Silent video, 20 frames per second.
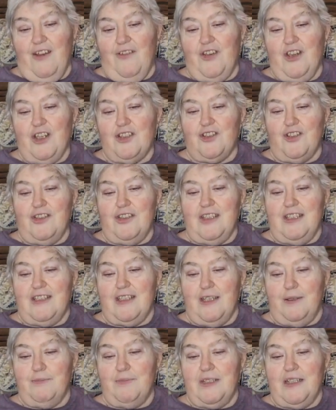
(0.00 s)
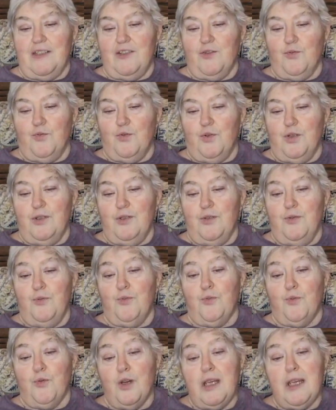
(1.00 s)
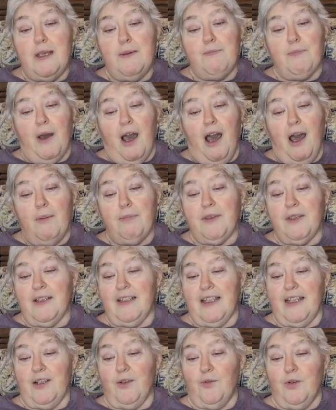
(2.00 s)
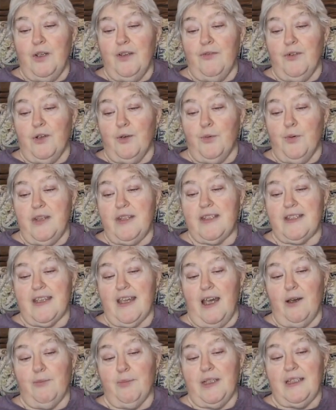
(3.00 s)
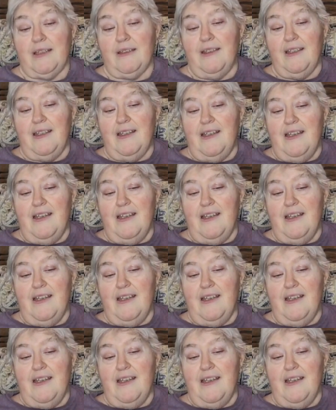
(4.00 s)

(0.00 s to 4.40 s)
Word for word: Officials attempting to re- repopulate a river with salmon